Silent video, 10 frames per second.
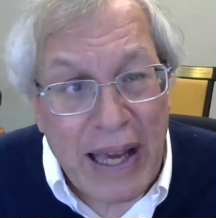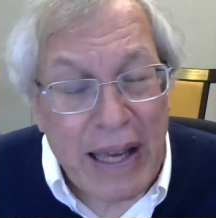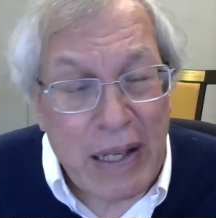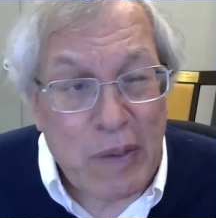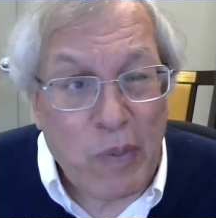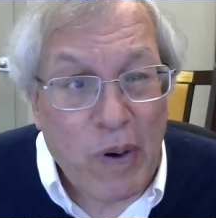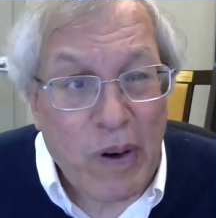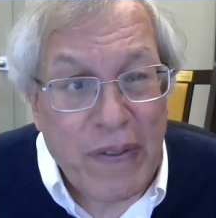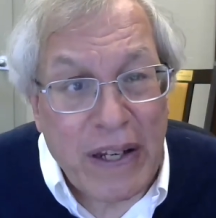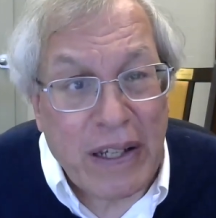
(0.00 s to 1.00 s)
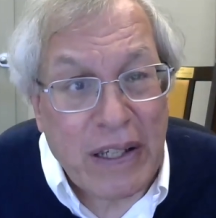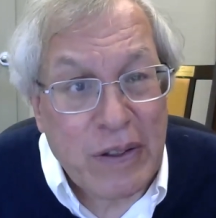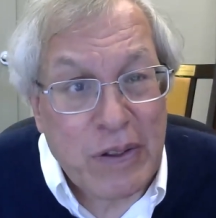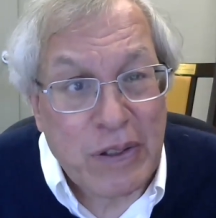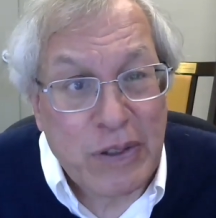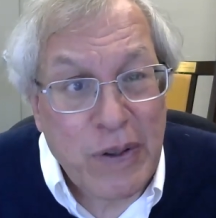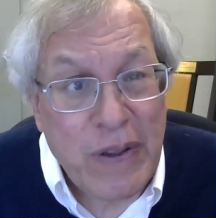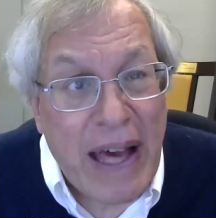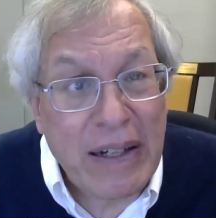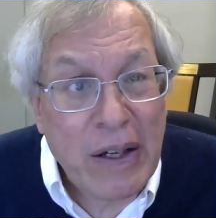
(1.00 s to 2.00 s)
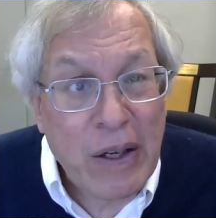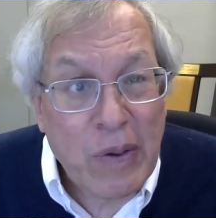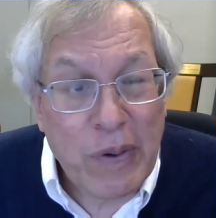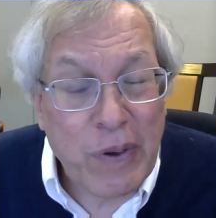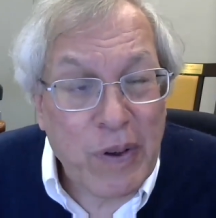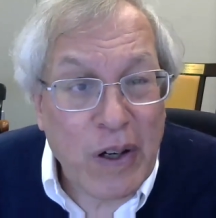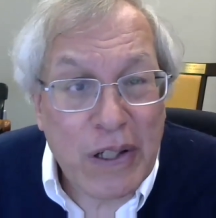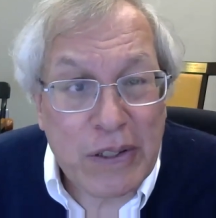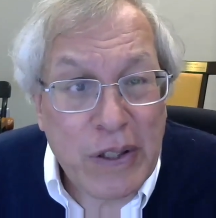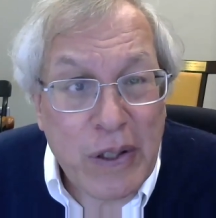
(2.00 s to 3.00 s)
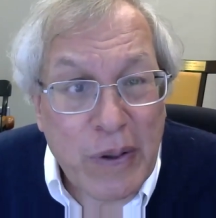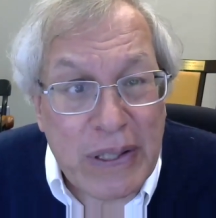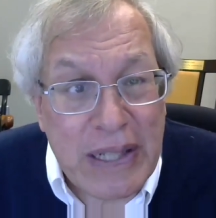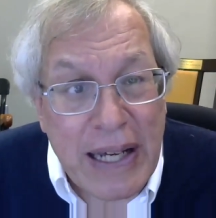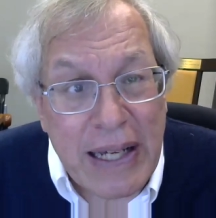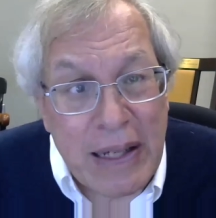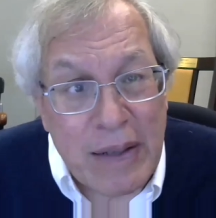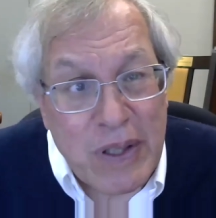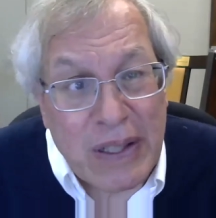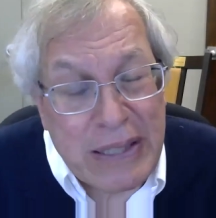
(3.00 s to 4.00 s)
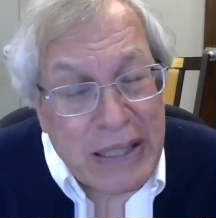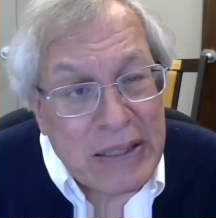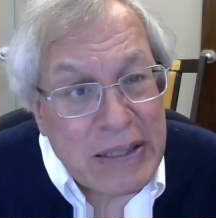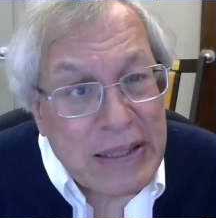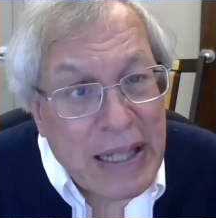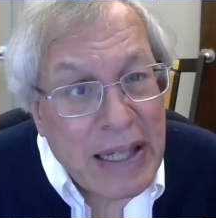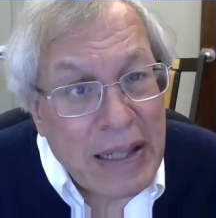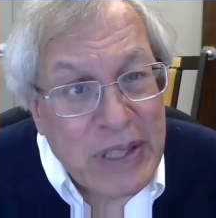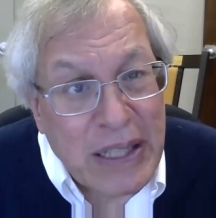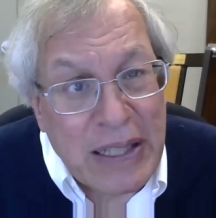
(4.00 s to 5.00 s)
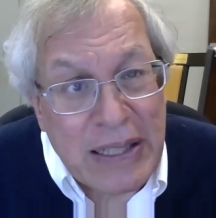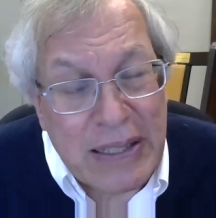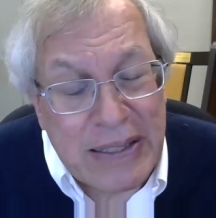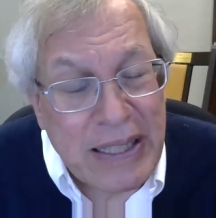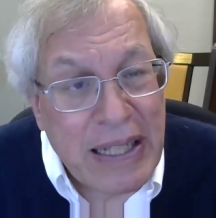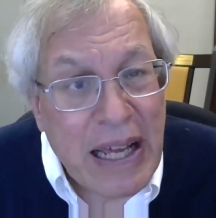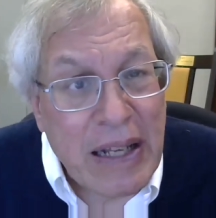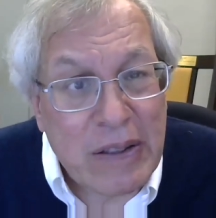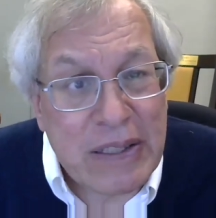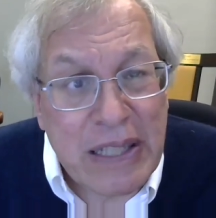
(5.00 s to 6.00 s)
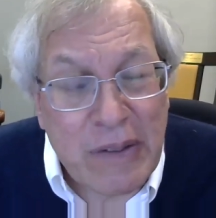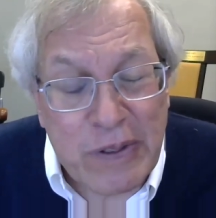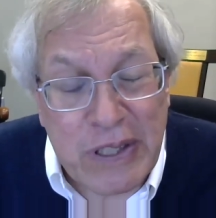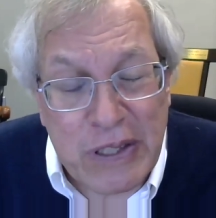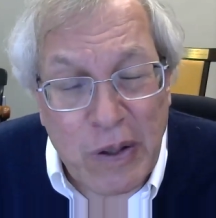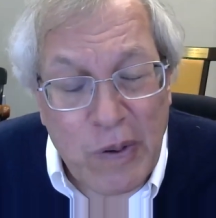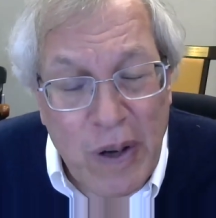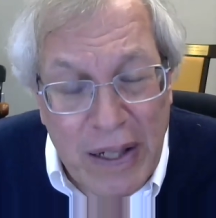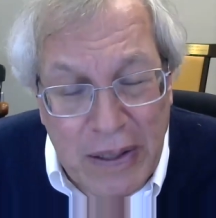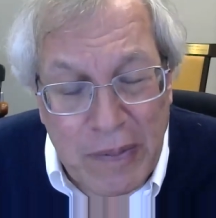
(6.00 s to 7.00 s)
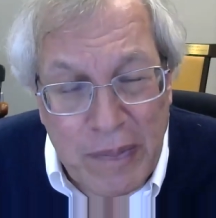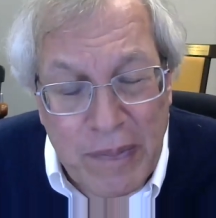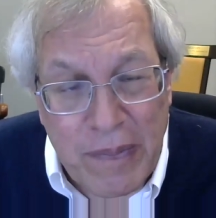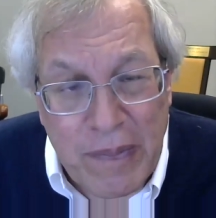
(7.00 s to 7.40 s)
any more that it can do that with regard to the New York Times, Los Angeles Times, CNN or the San Francisco Chronicle.